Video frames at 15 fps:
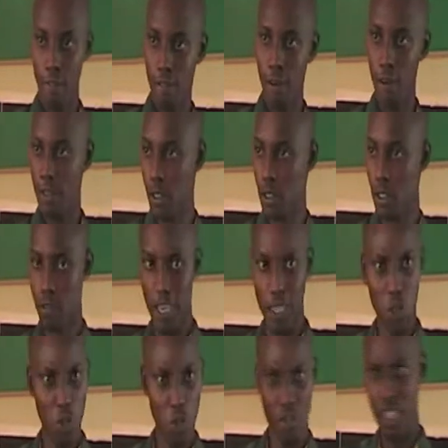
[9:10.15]
for those of, I
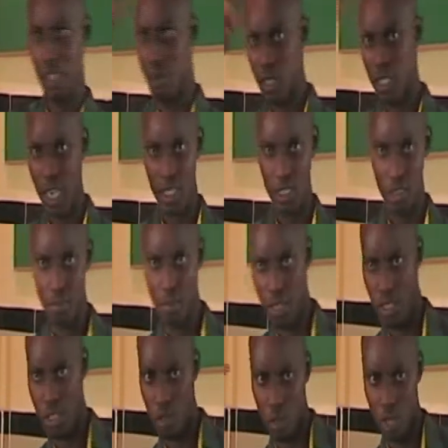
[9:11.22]
don't know if anybody has
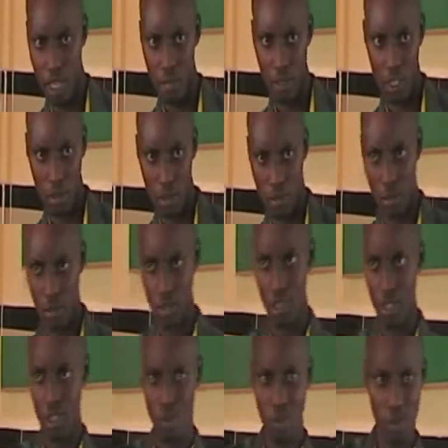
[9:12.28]
been online, because